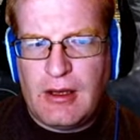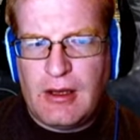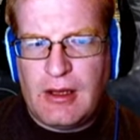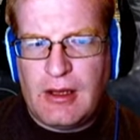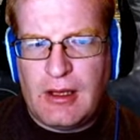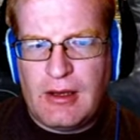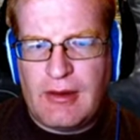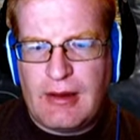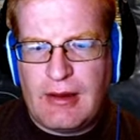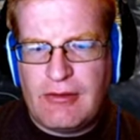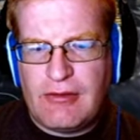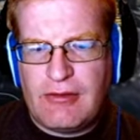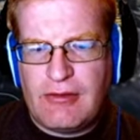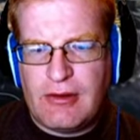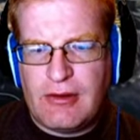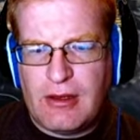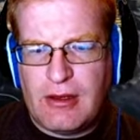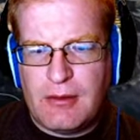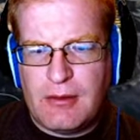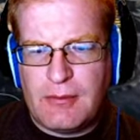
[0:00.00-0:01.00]
And
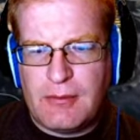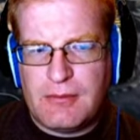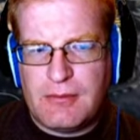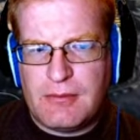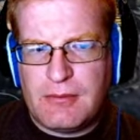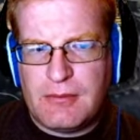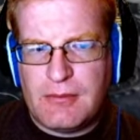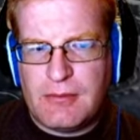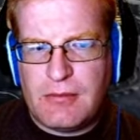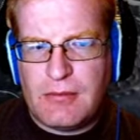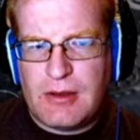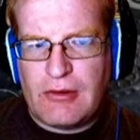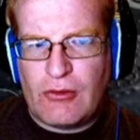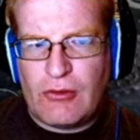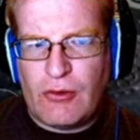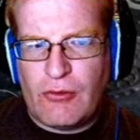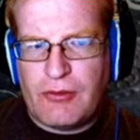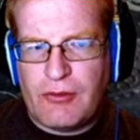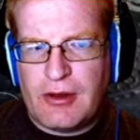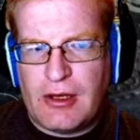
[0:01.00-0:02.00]
that's um, that's
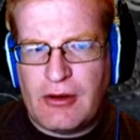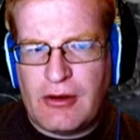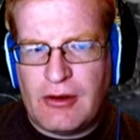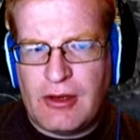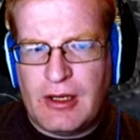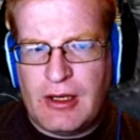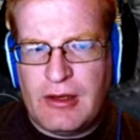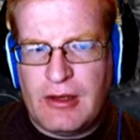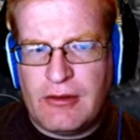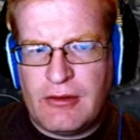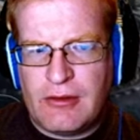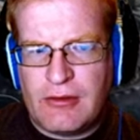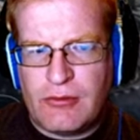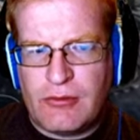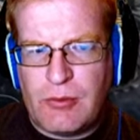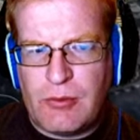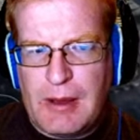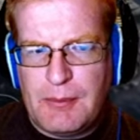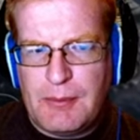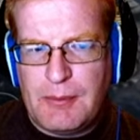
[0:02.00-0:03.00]
over there in the
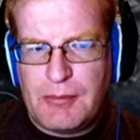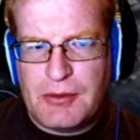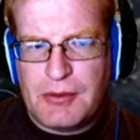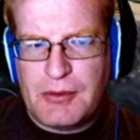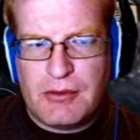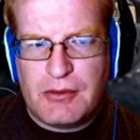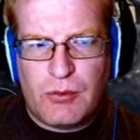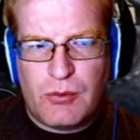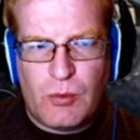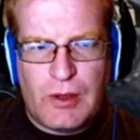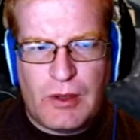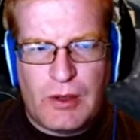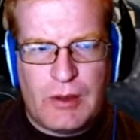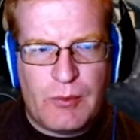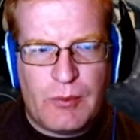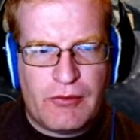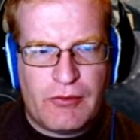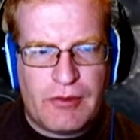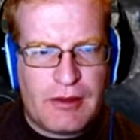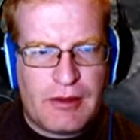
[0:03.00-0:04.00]
swamp, way way
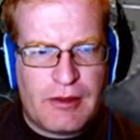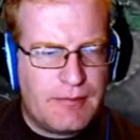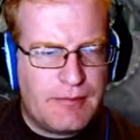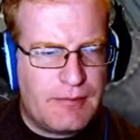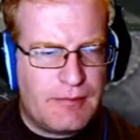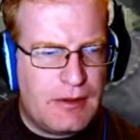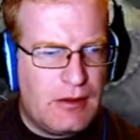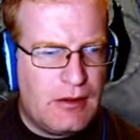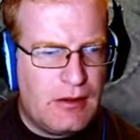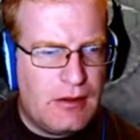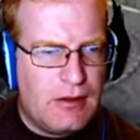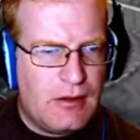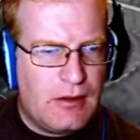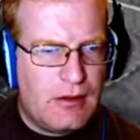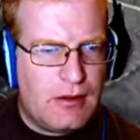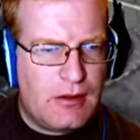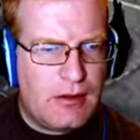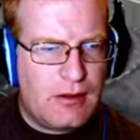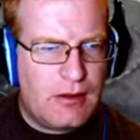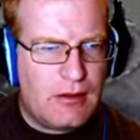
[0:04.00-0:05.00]
over there.
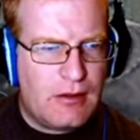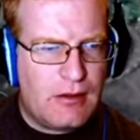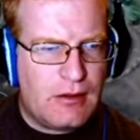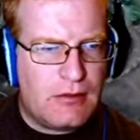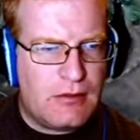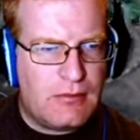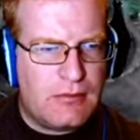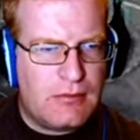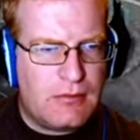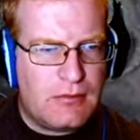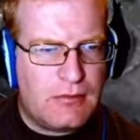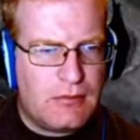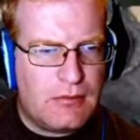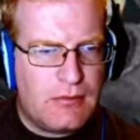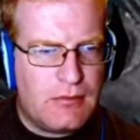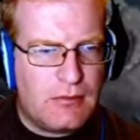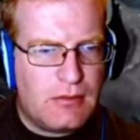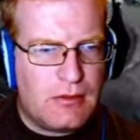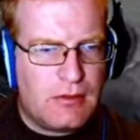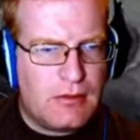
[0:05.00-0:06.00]
Uh,
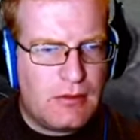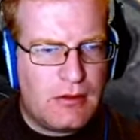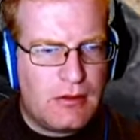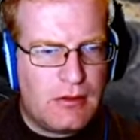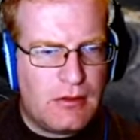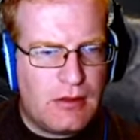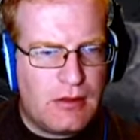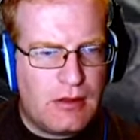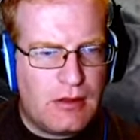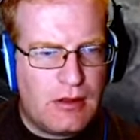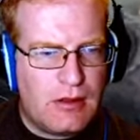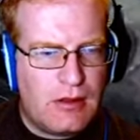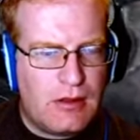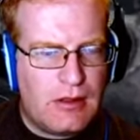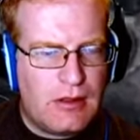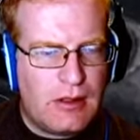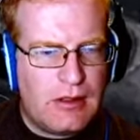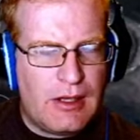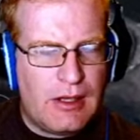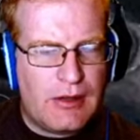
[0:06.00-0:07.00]

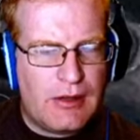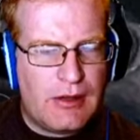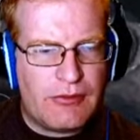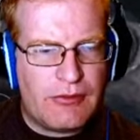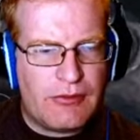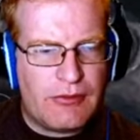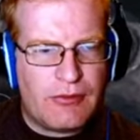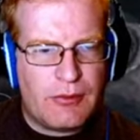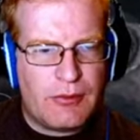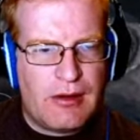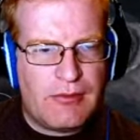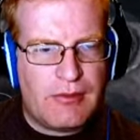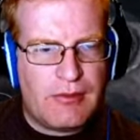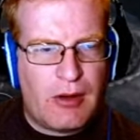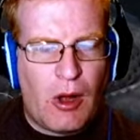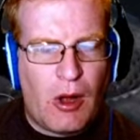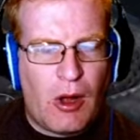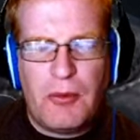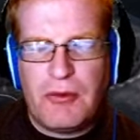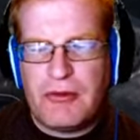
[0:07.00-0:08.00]
And yeah, so we have
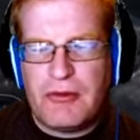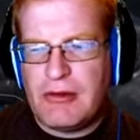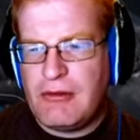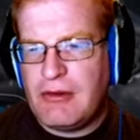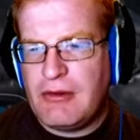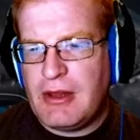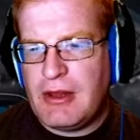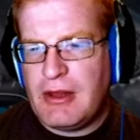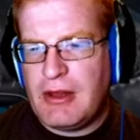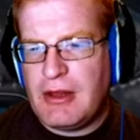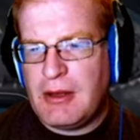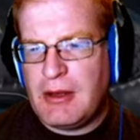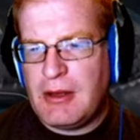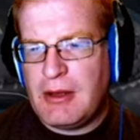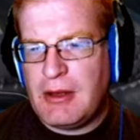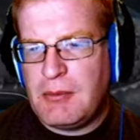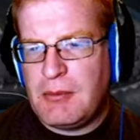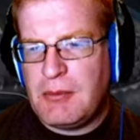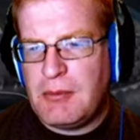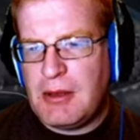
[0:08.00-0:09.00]
almost everything being
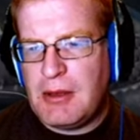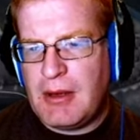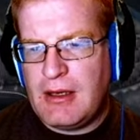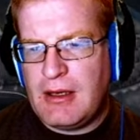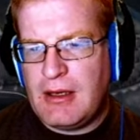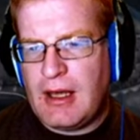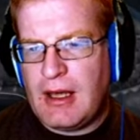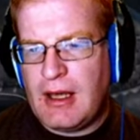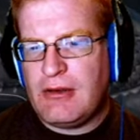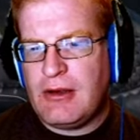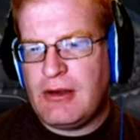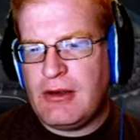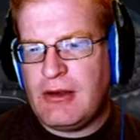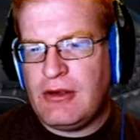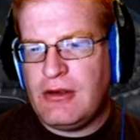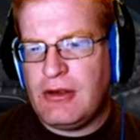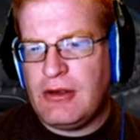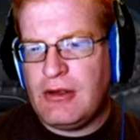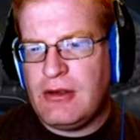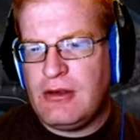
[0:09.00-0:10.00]
made at a
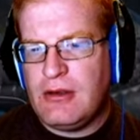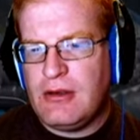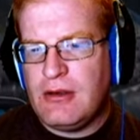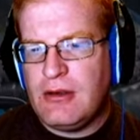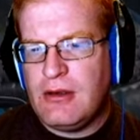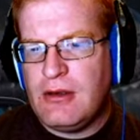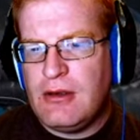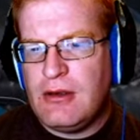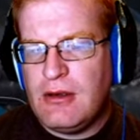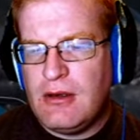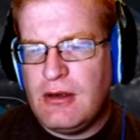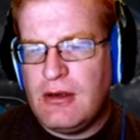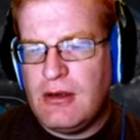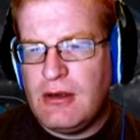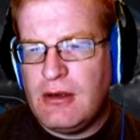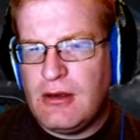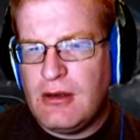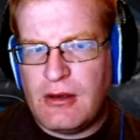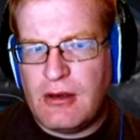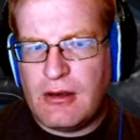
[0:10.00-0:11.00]
good,
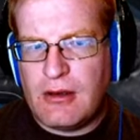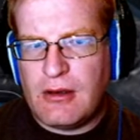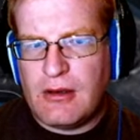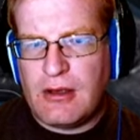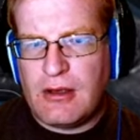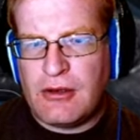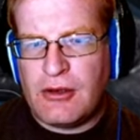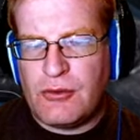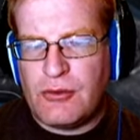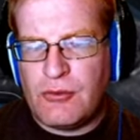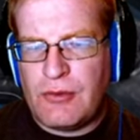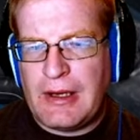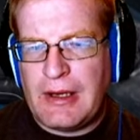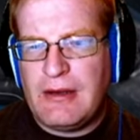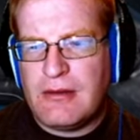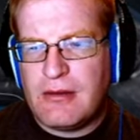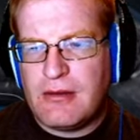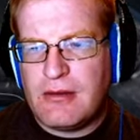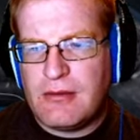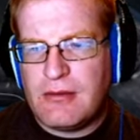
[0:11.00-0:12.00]
uh, at a good
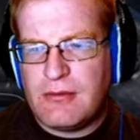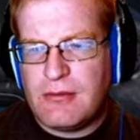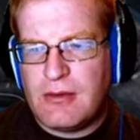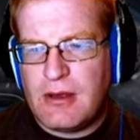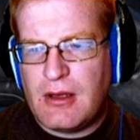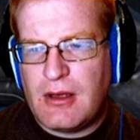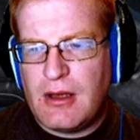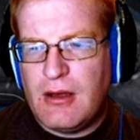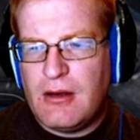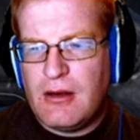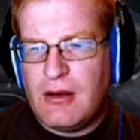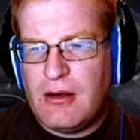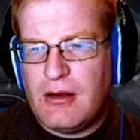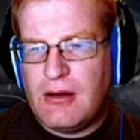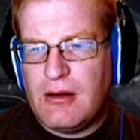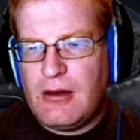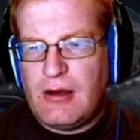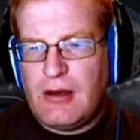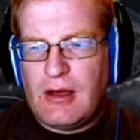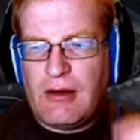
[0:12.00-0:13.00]
rate.
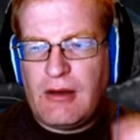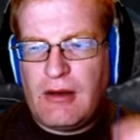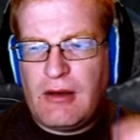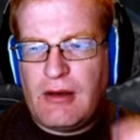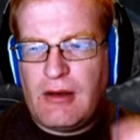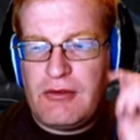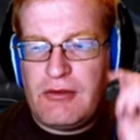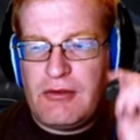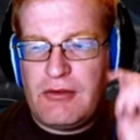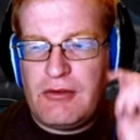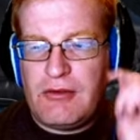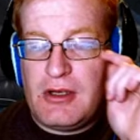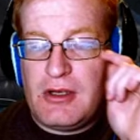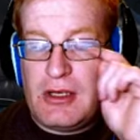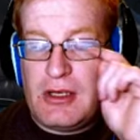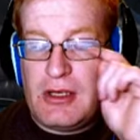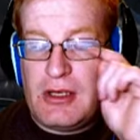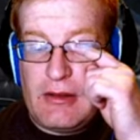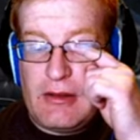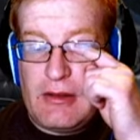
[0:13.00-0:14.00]
Have a good night. Thank you
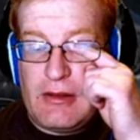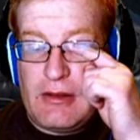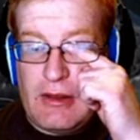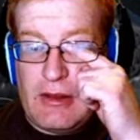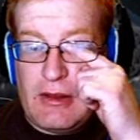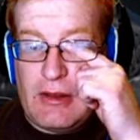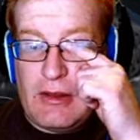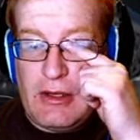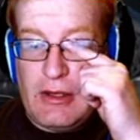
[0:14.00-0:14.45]
for the raid.